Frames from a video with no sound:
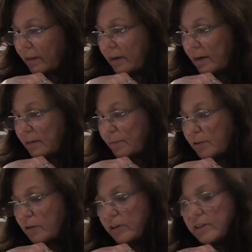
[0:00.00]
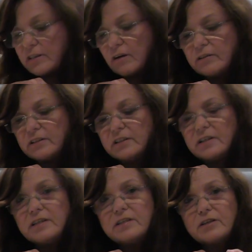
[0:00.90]
The next Platonic solid
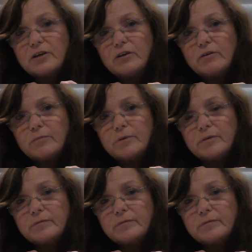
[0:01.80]
is the cube.